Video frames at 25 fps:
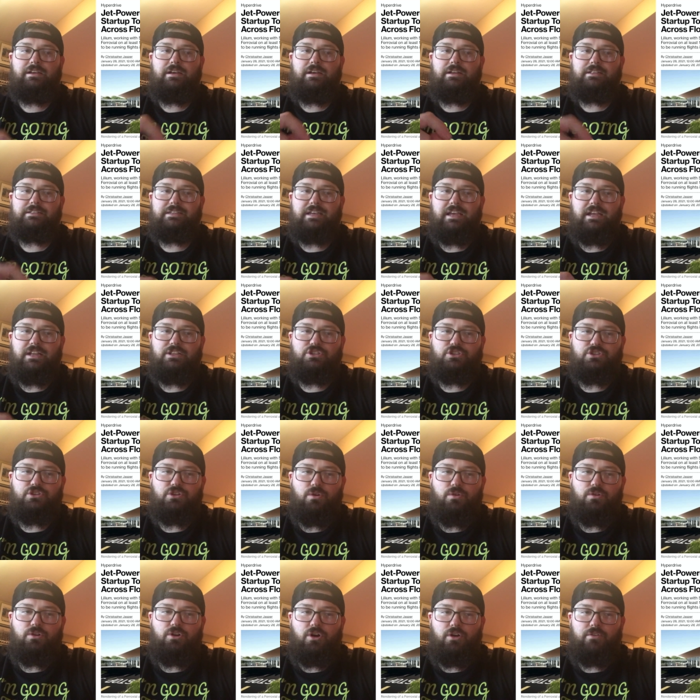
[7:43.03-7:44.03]
10
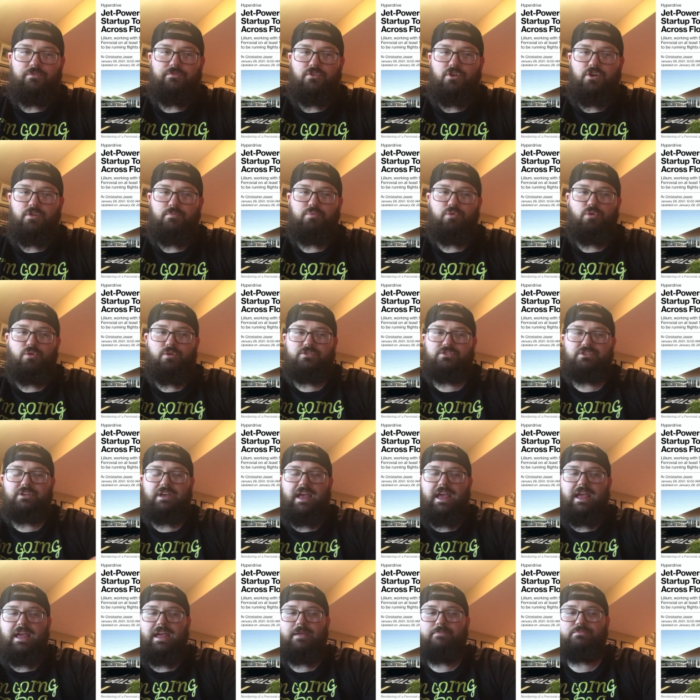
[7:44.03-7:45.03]
so-called vertiports,
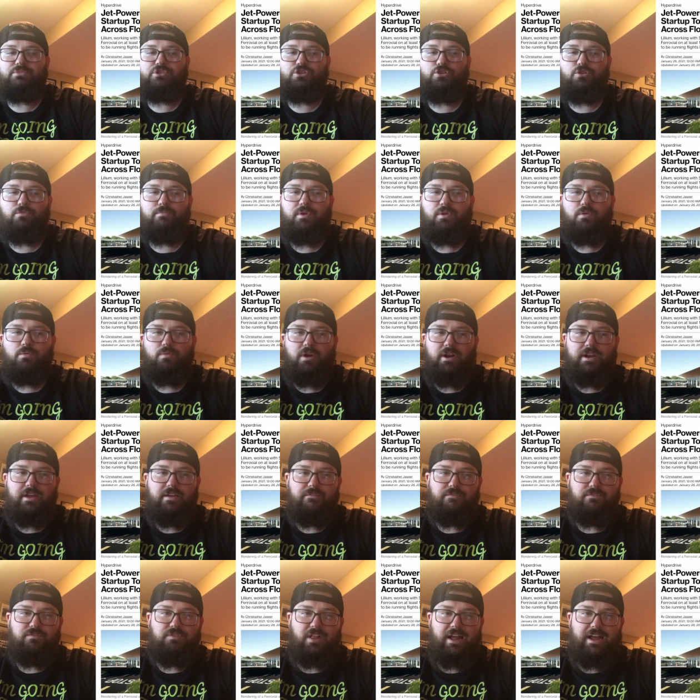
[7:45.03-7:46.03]
aims to be running
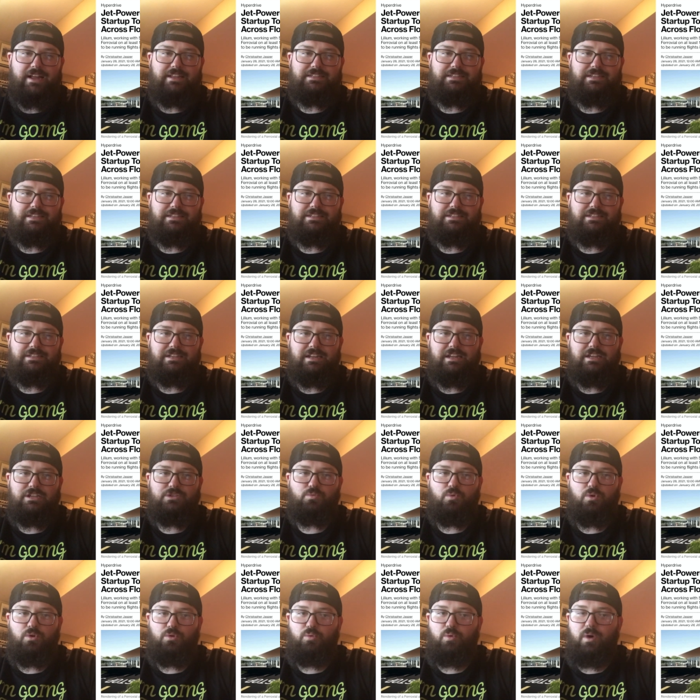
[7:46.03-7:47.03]
flights in cities
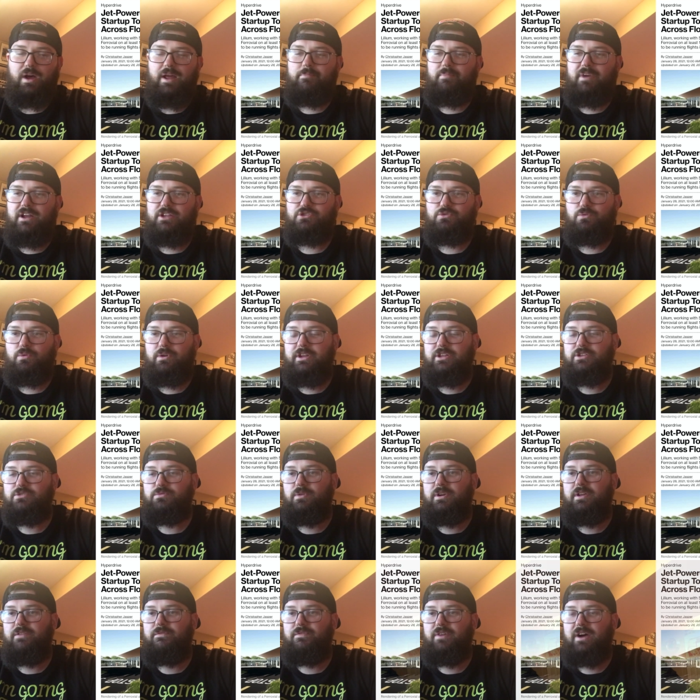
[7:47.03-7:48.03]
worldwide by
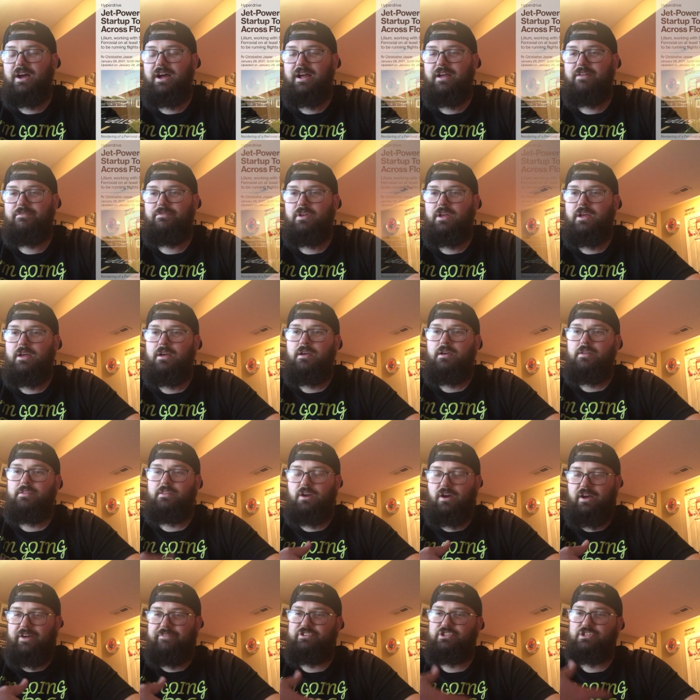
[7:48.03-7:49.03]
2025.
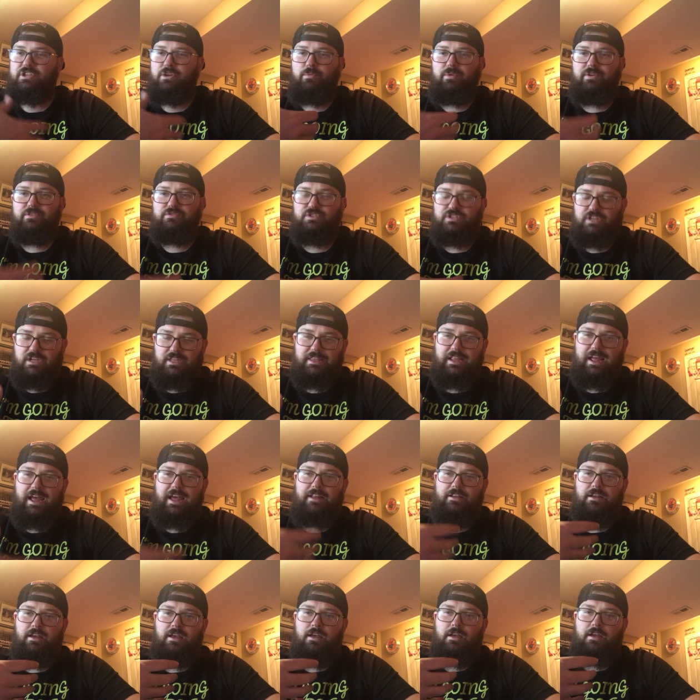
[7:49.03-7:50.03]
Now, obviously, we've seen
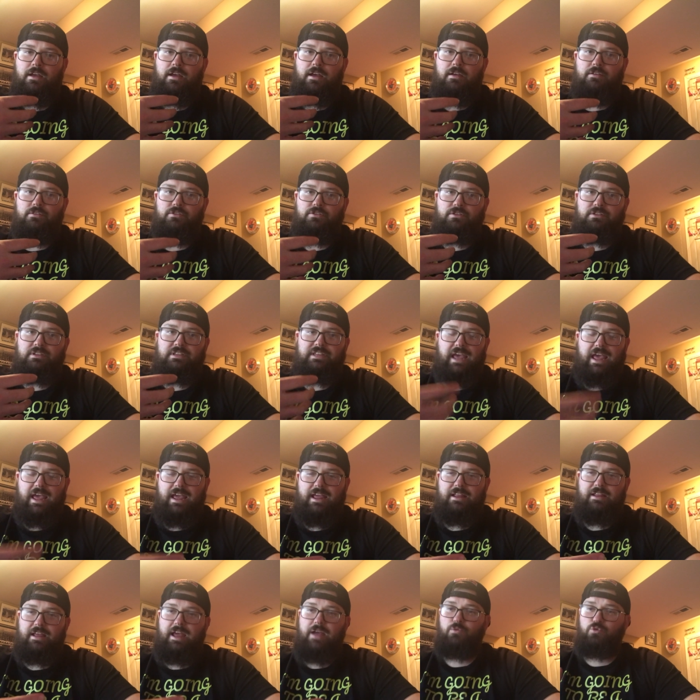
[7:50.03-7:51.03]
that
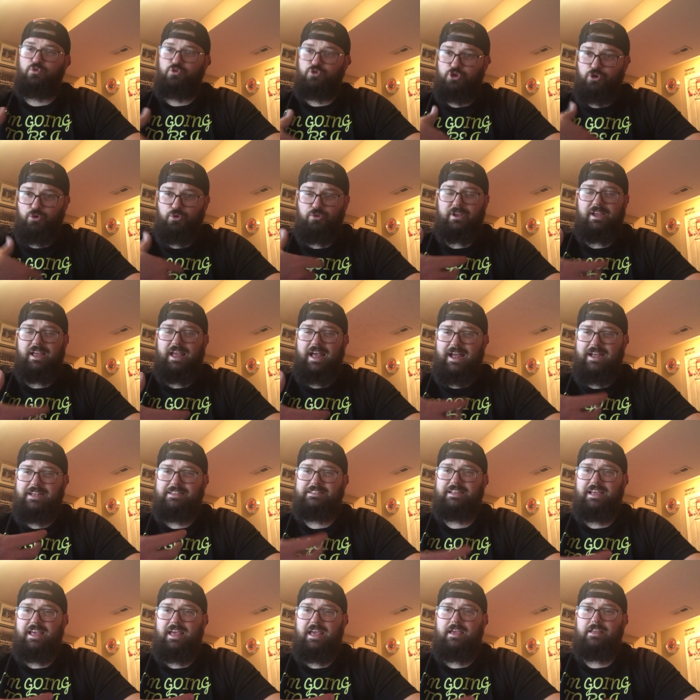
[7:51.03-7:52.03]
date truly as
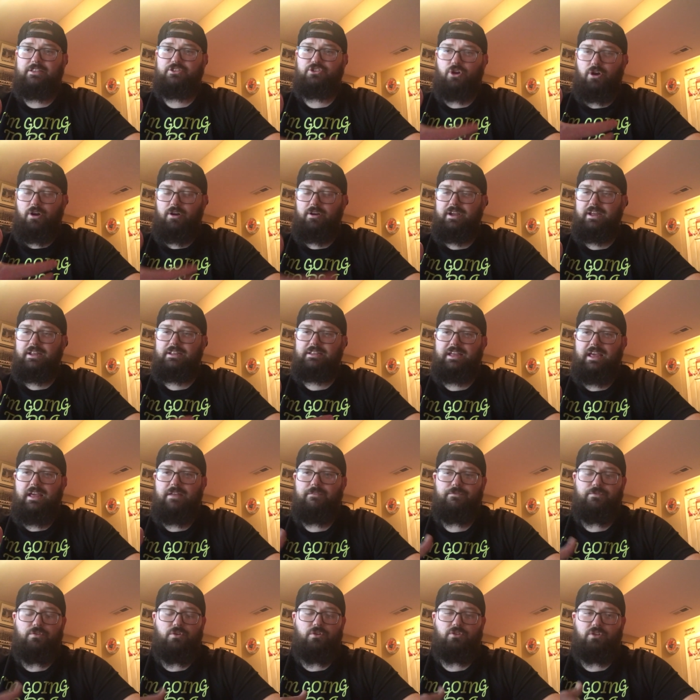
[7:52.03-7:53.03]
a target date
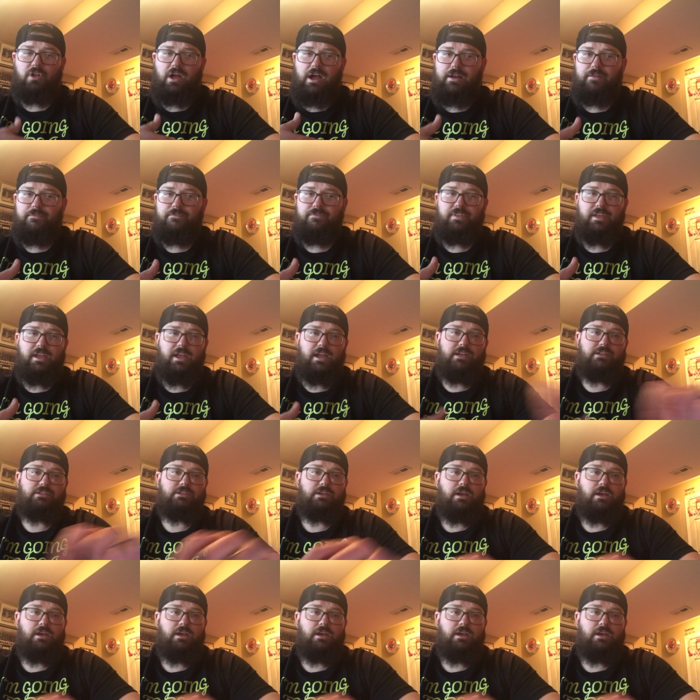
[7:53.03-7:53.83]
for a lot of things.